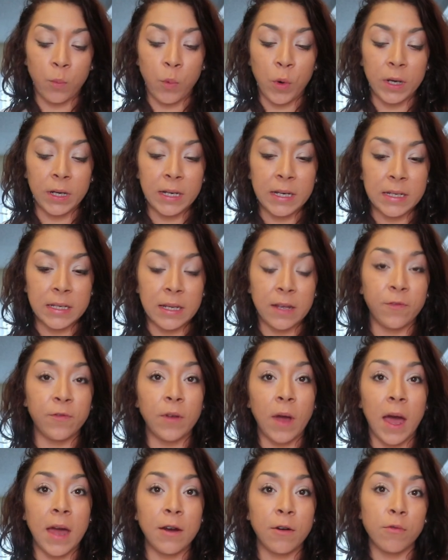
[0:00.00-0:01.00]
what it,
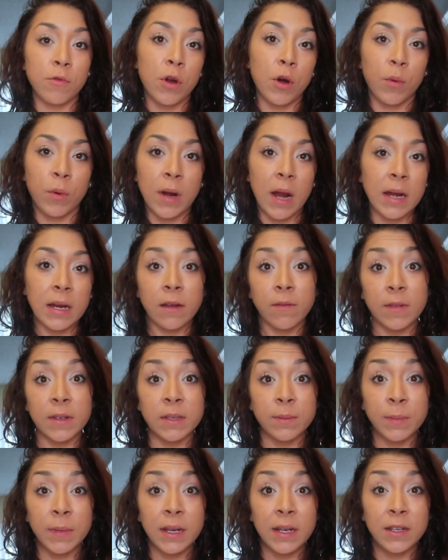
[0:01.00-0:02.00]
if I don't know what any of
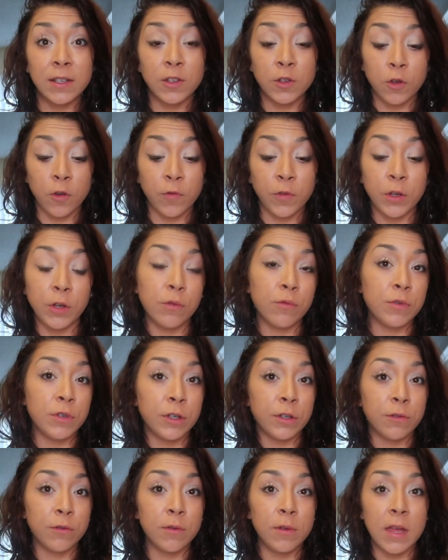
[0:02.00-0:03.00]
this means, so if you
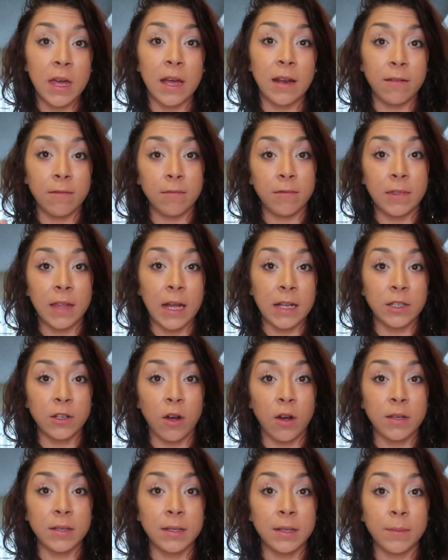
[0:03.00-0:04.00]
do, then that's
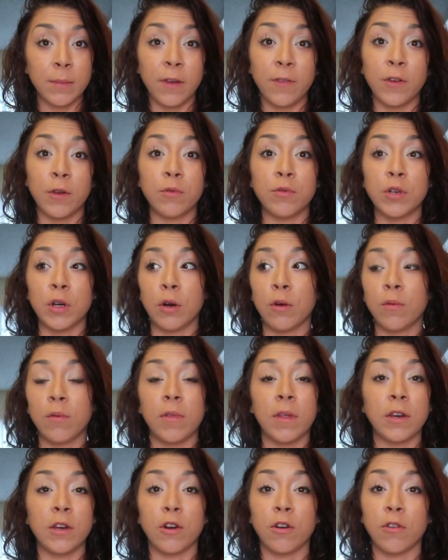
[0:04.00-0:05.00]
awesome. If you don't, then